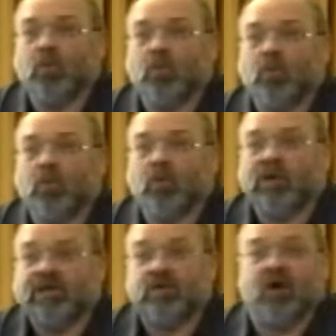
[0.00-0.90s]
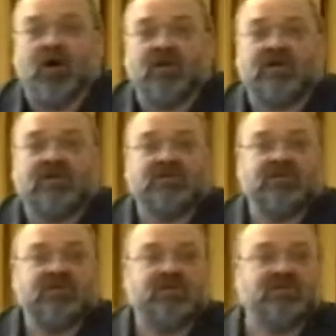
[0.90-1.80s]
We do not
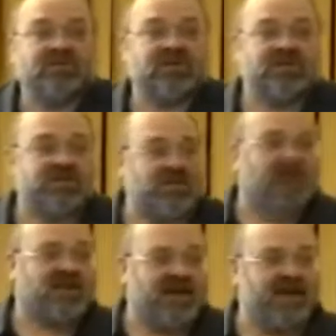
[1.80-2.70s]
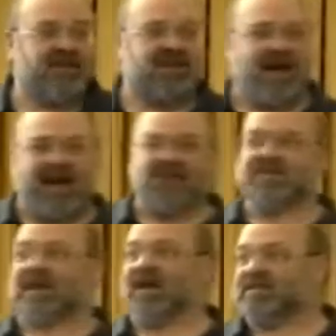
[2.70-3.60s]
construct any
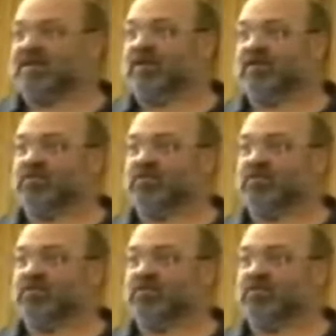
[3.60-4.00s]
tags ourselves.